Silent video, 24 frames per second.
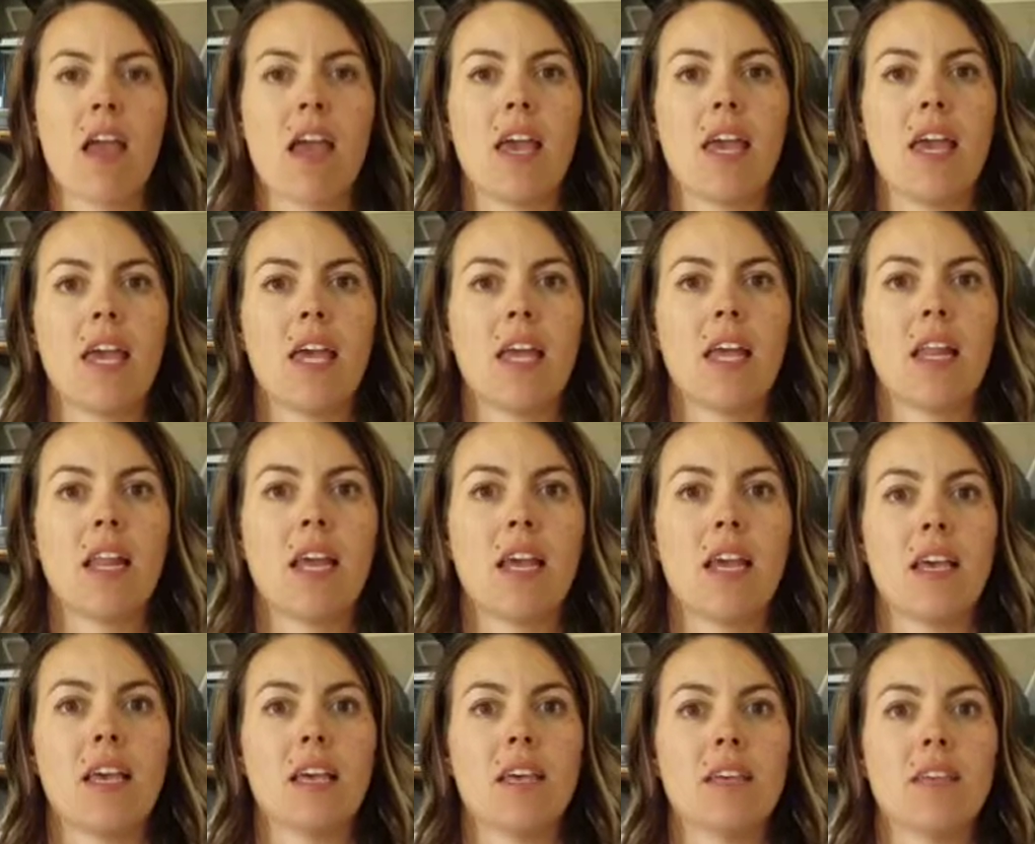It
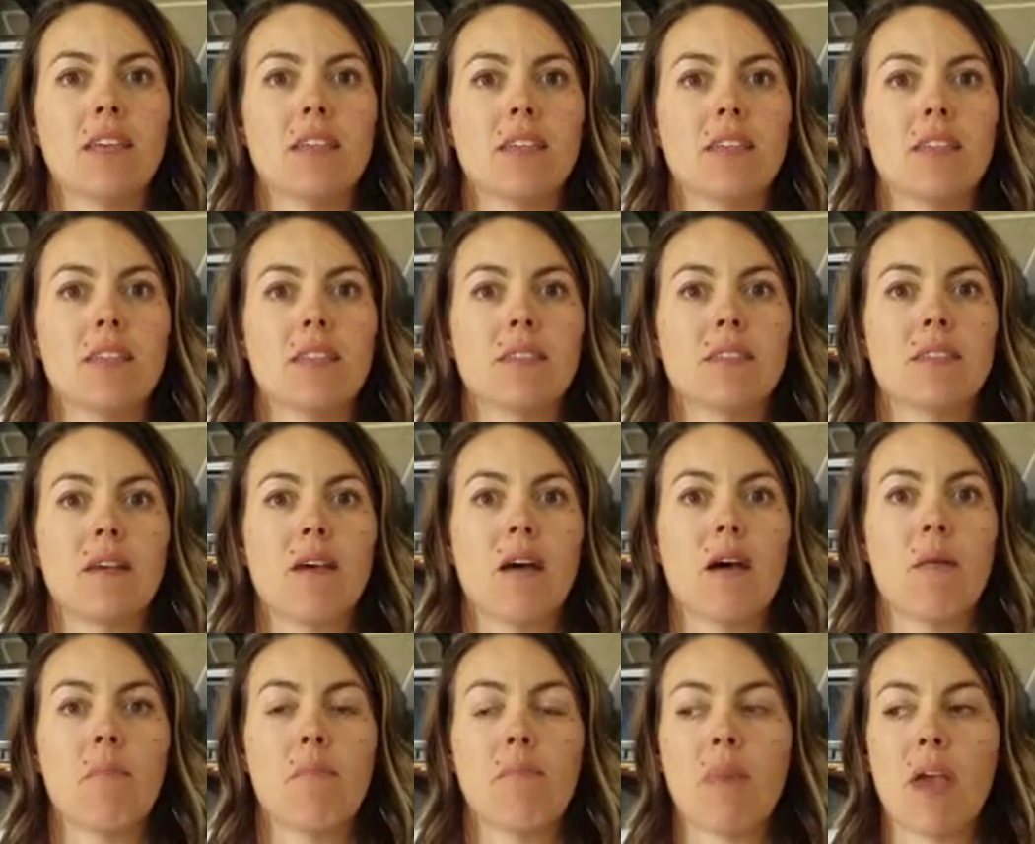is
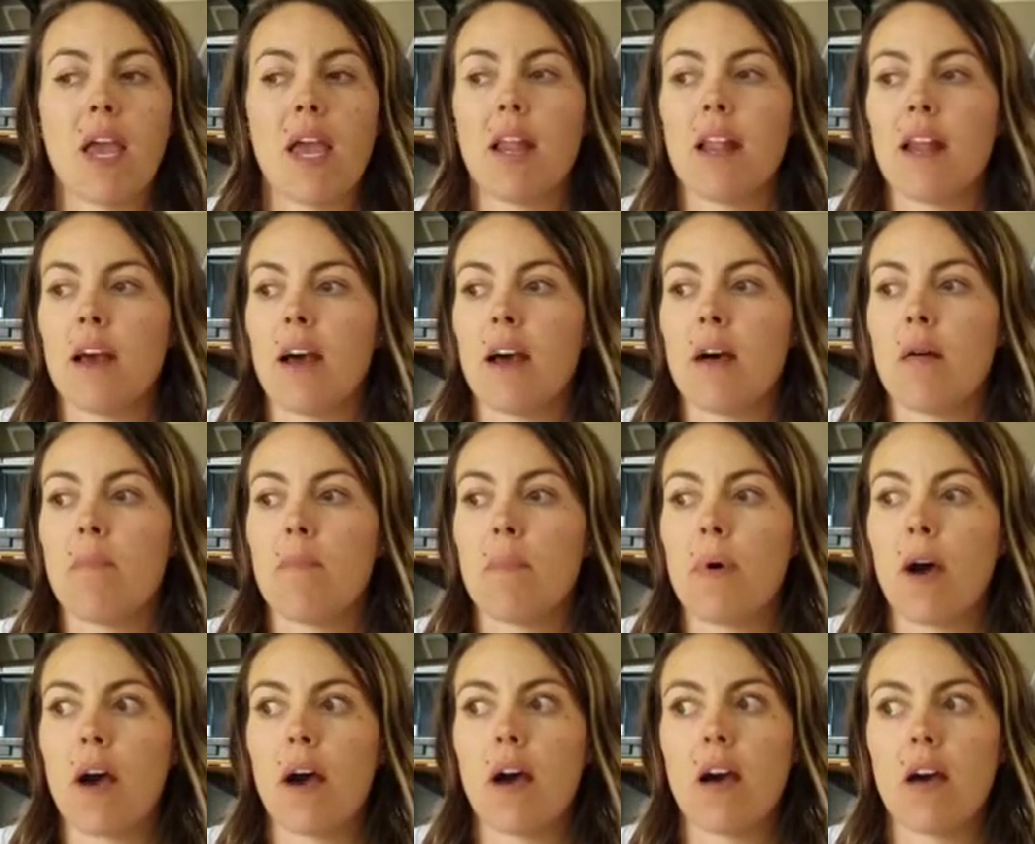made
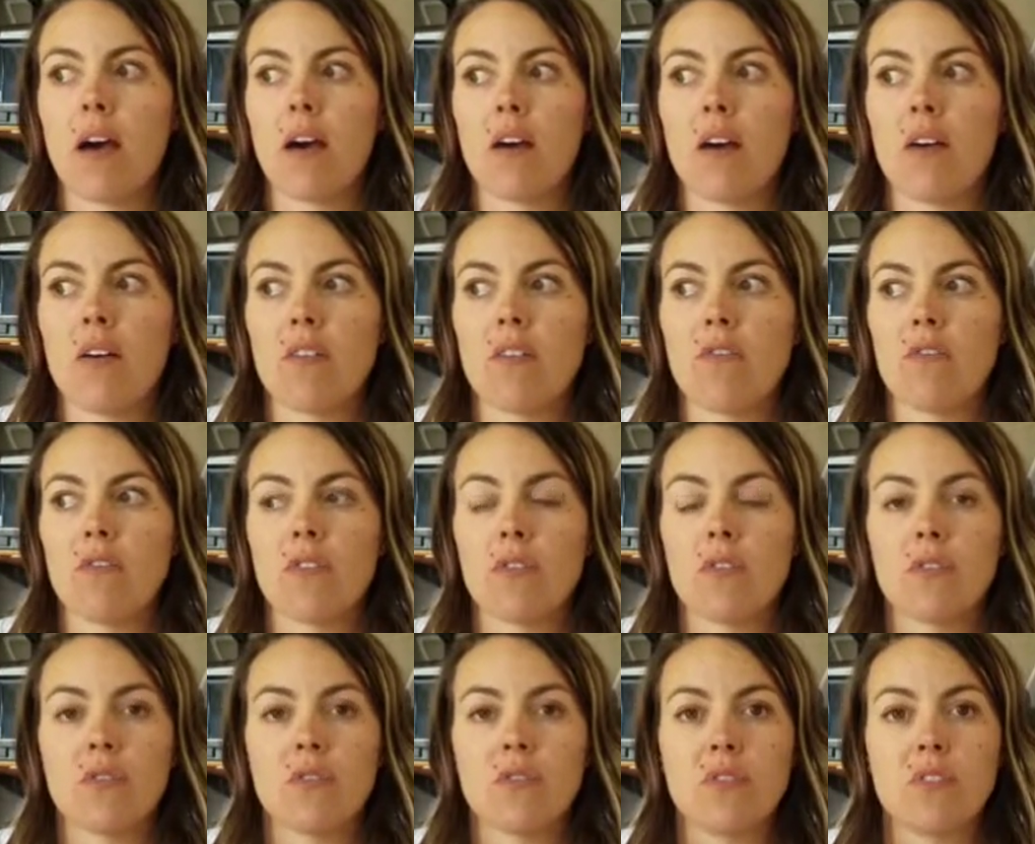up of
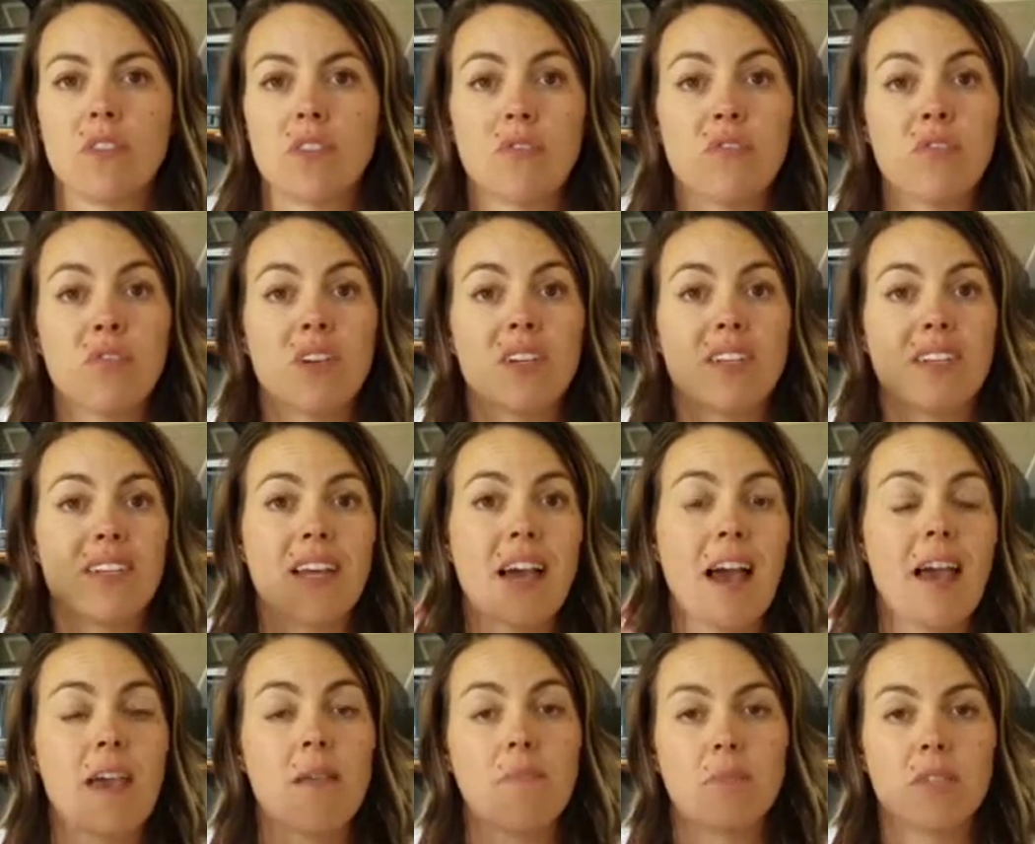different
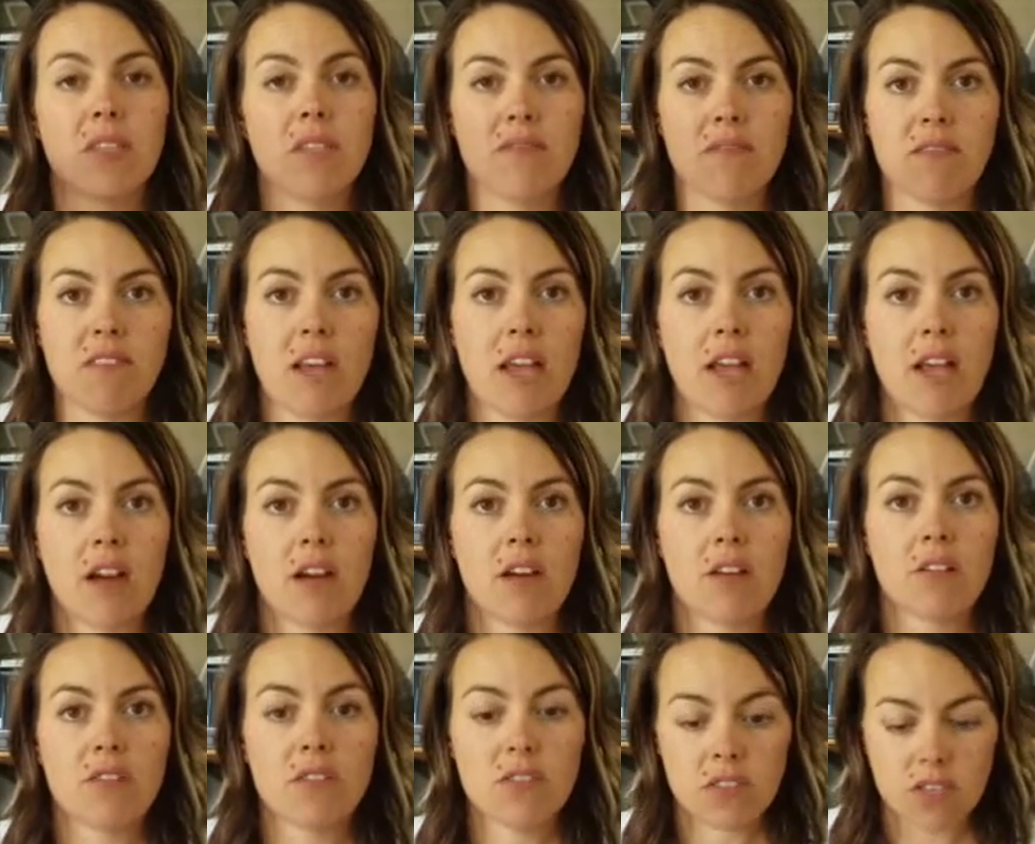types of
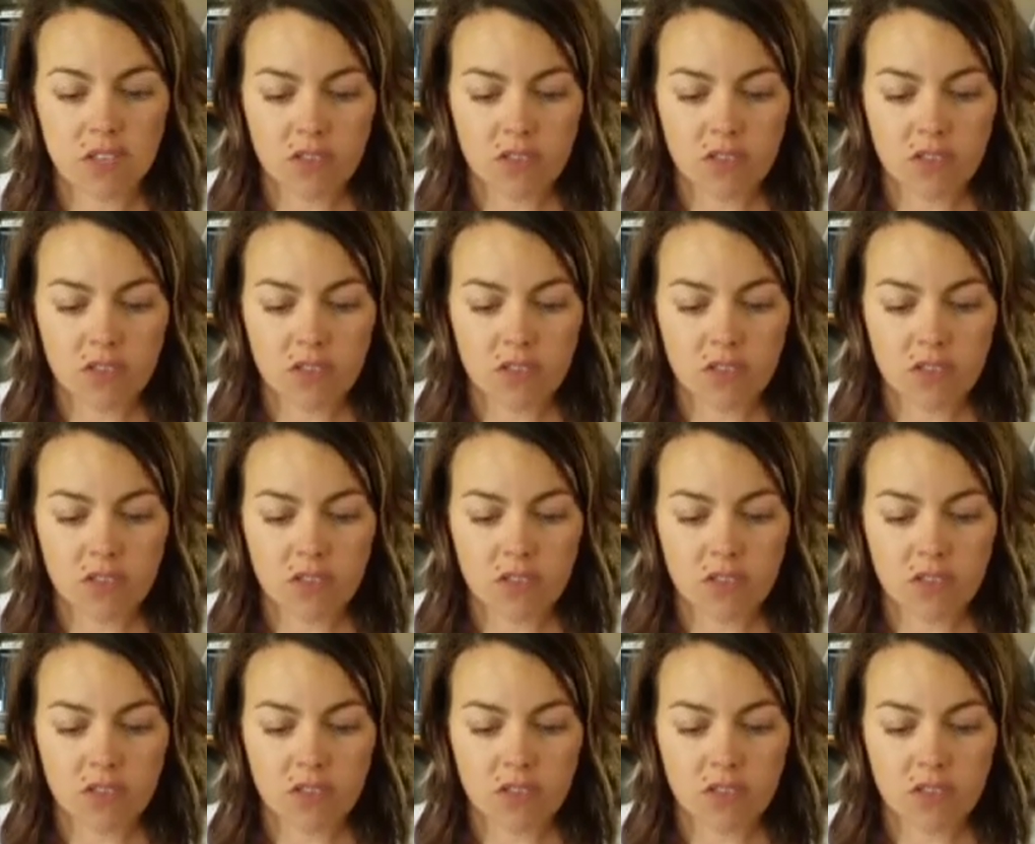layers.